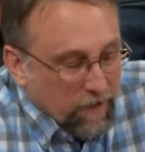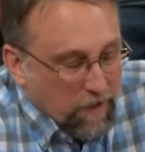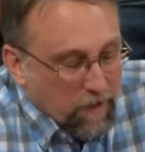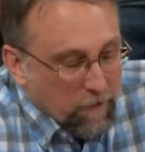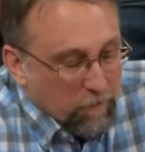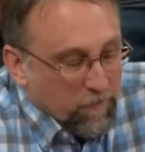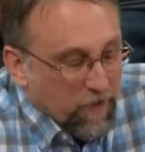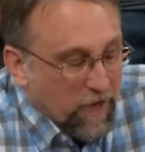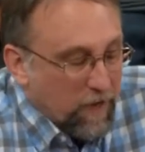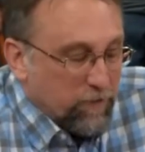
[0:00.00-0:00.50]

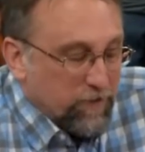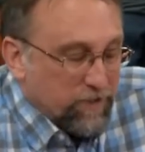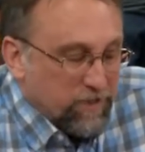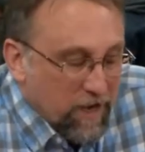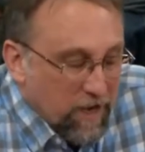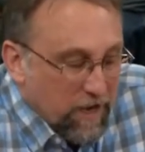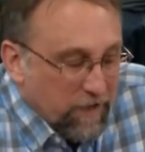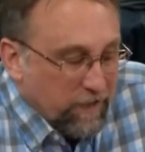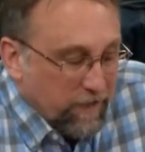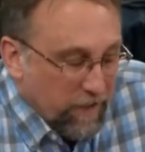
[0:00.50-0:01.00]
I
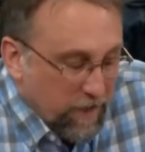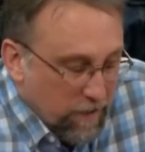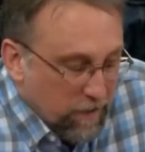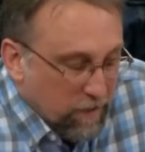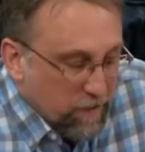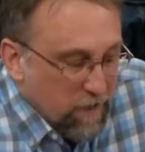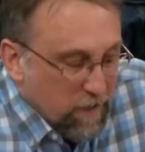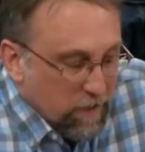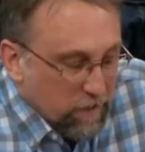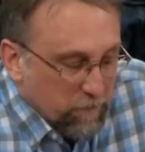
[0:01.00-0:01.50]
reside in
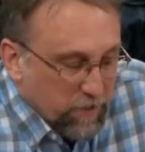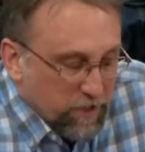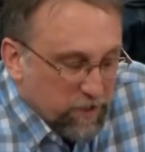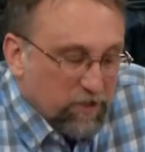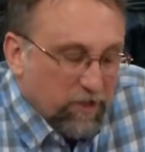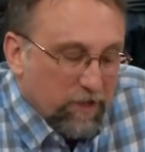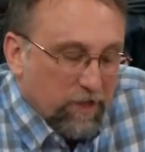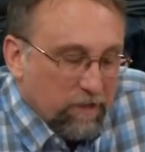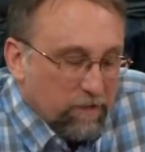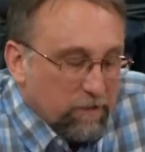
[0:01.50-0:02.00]
Hancock,
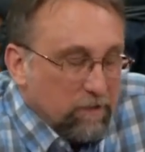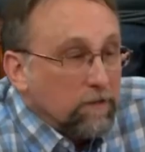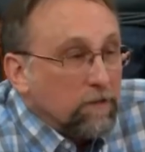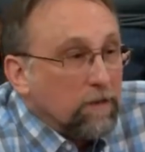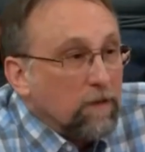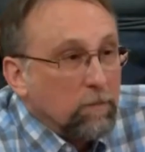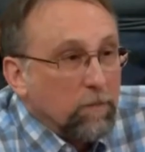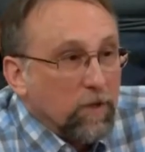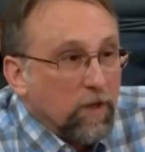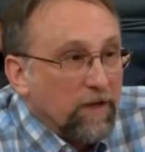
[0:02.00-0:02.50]
Michigan.
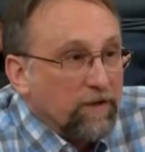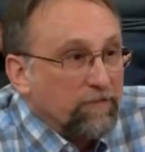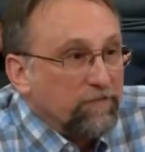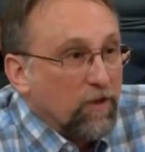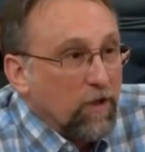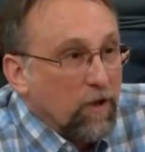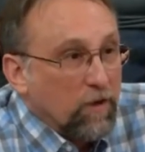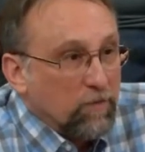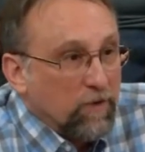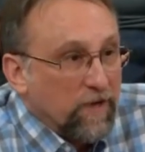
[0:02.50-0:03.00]
I'm a
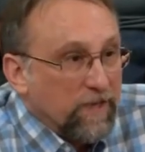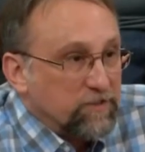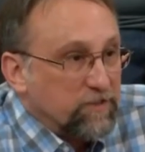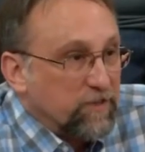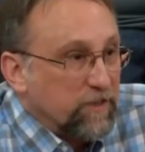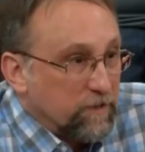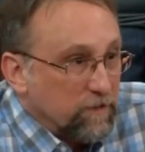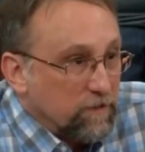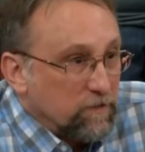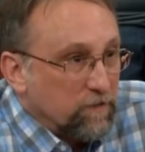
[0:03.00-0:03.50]
lifelong
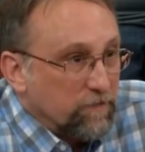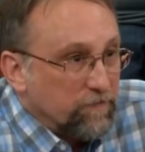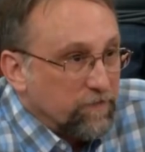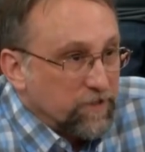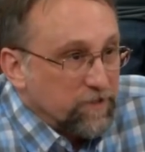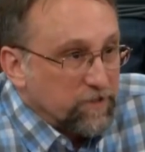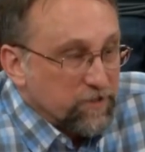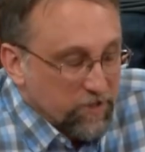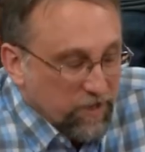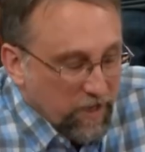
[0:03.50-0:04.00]
resident of
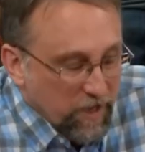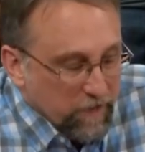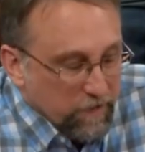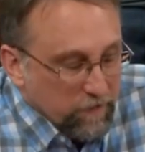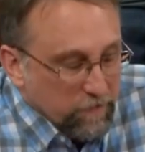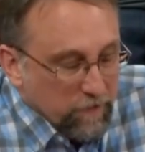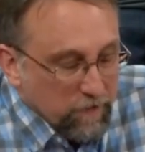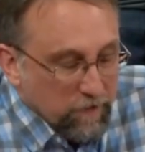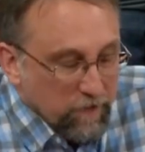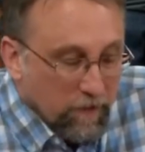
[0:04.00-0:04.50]
this state.
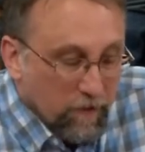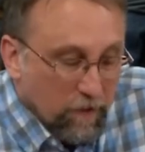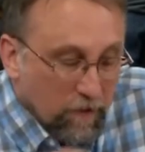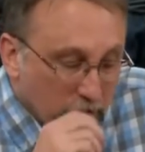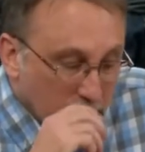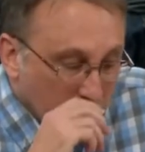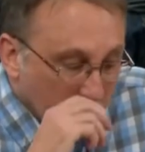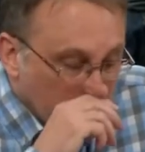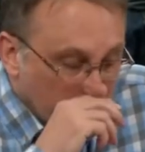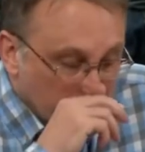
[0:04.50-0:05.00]

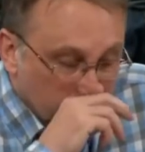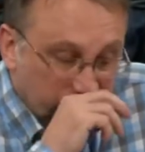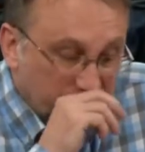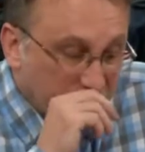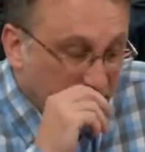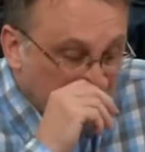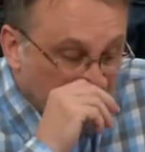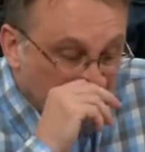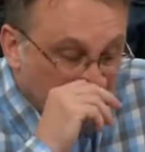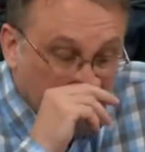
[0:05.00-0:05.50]
I'm a
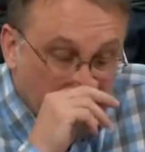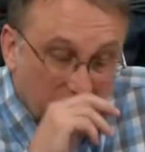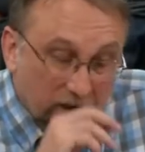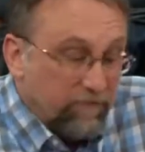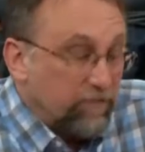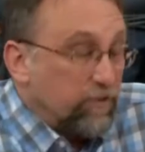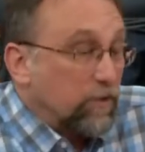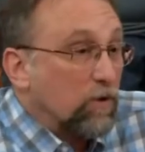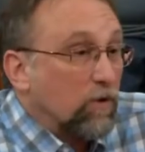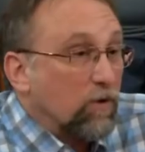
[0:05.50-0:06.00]

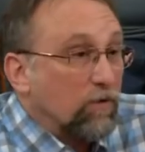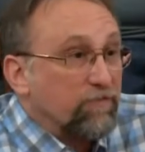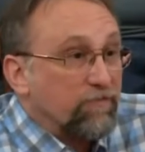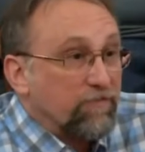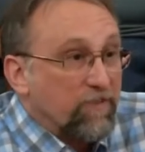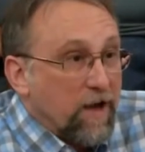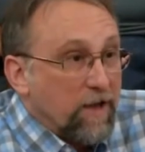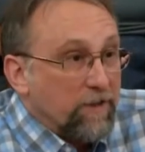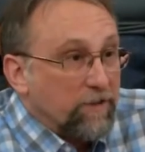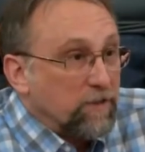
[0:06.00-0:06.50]
55-year-old
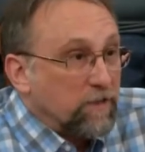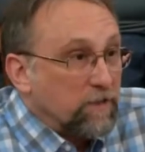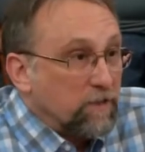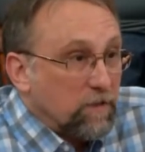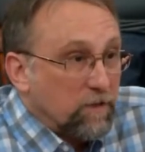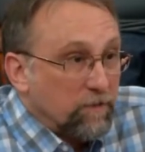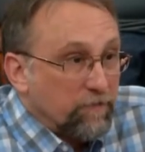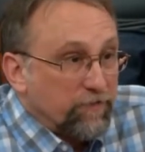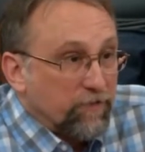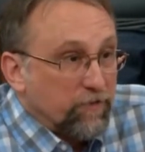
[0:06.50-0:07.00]
father
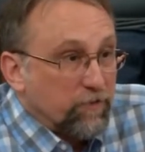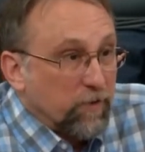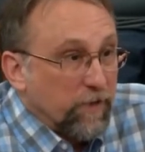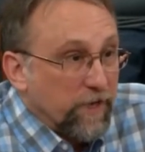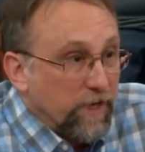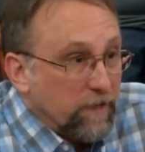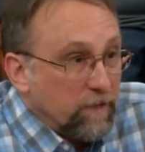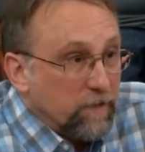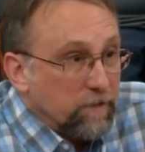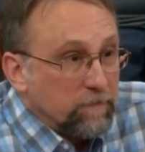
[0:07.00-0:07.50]
of
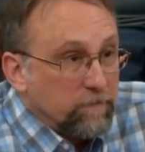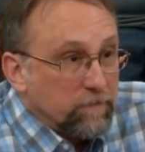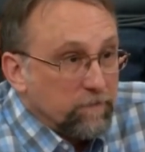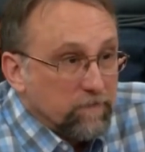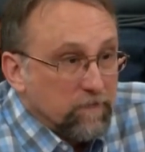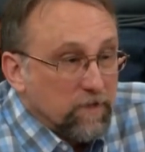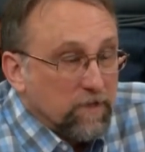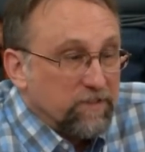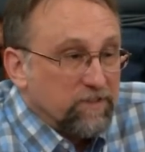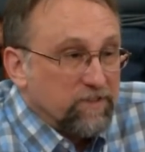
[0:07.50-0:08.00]
3,
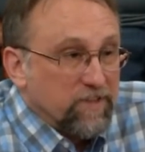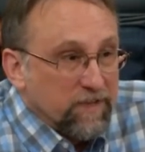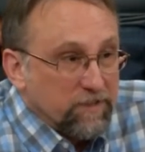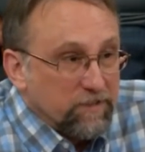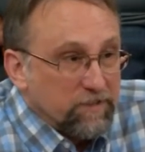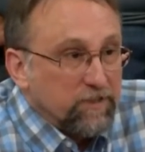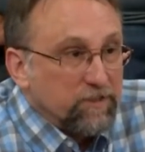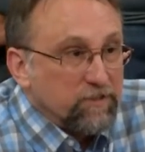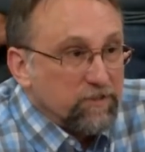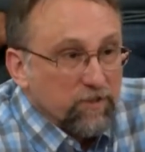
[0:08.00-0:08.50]
a
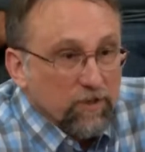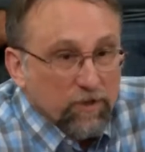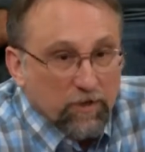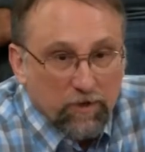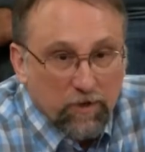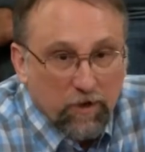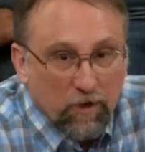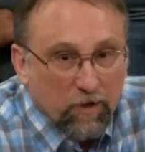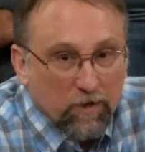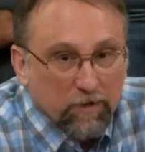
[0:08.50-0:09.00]
dentist, a
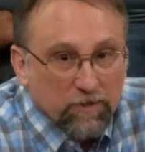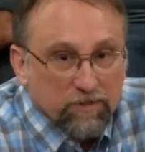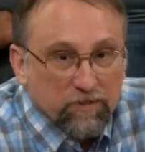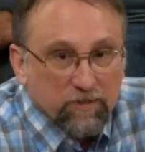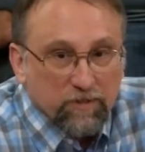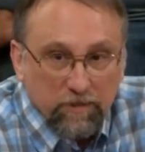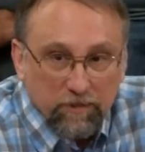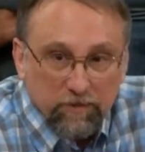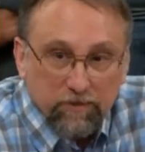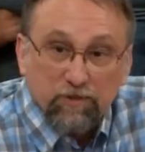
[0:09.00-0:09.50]
nurse,
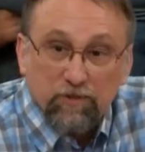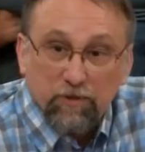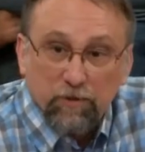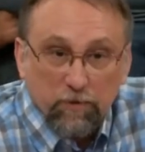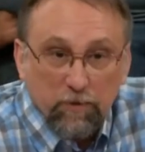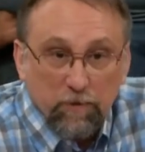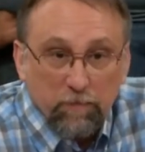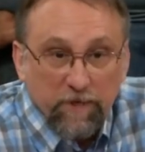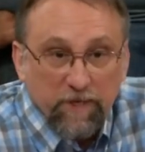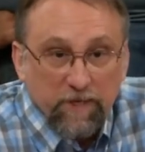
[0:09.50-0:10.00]
and
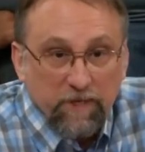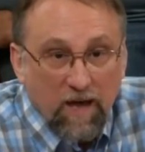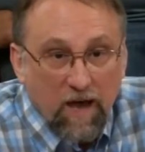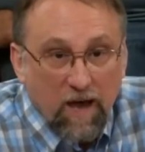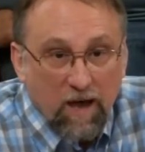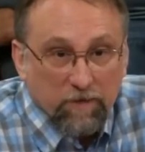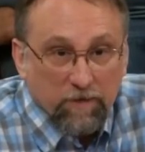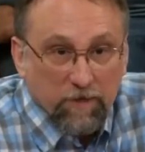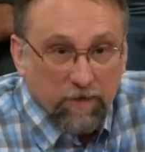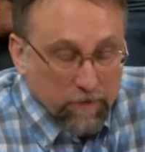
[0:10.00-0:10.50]
soon-to-be
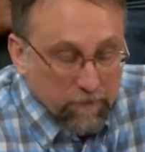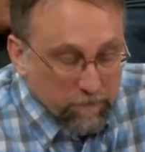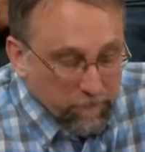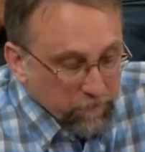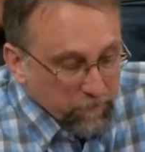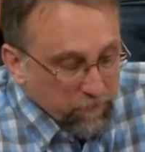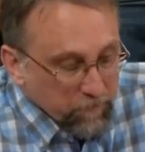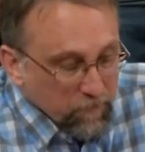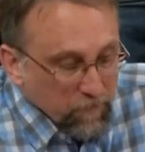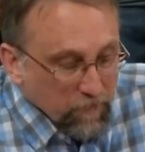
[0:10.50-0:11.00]
doctor.
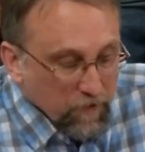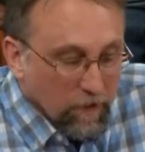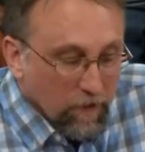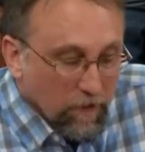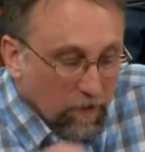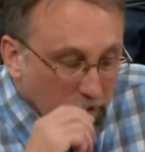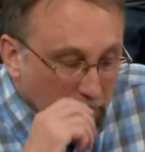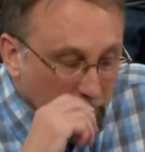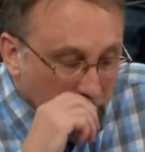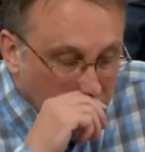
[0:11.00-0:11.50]

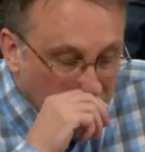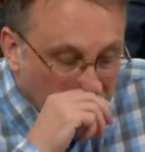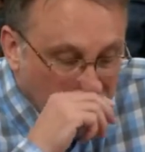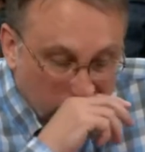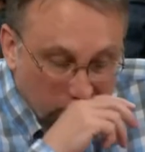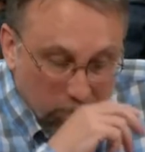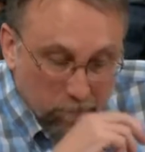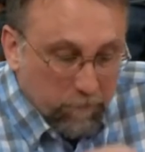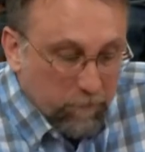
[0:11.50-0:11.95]
I'm